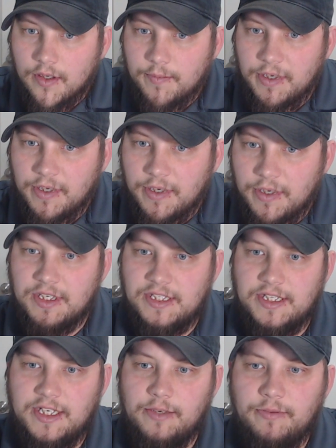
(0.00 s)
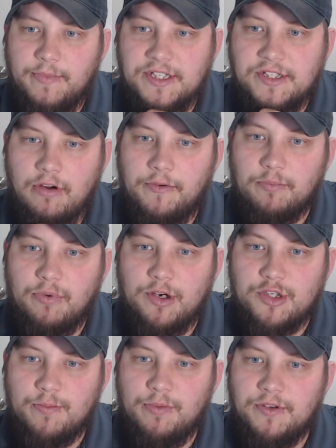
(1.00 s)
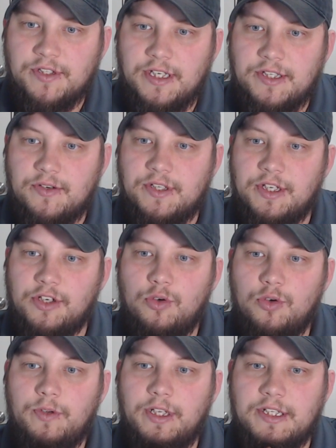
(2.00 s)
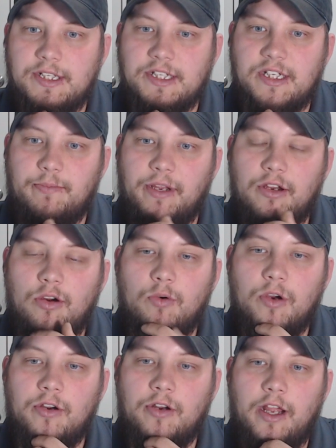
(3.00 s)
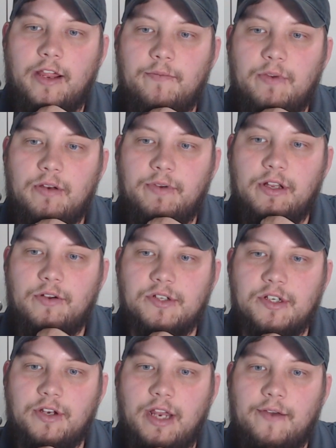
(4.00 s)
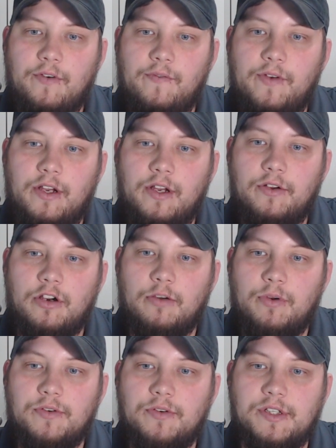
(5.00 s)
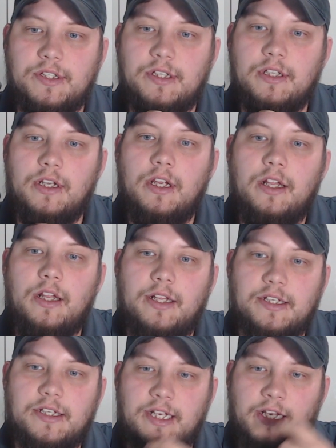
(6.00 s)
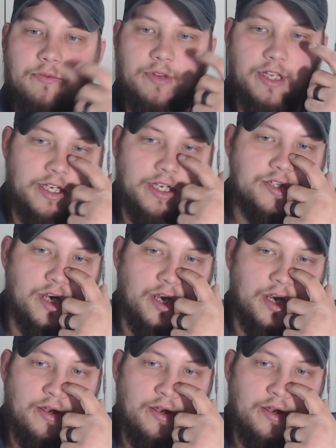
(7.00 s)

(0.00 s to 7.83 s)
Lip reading: Peekaboo says, has anyone messed around with pressure pulse sensors in the cooling system? My coworker and I have been, and we noticed on every vehicle there are pulses that sync with ignition.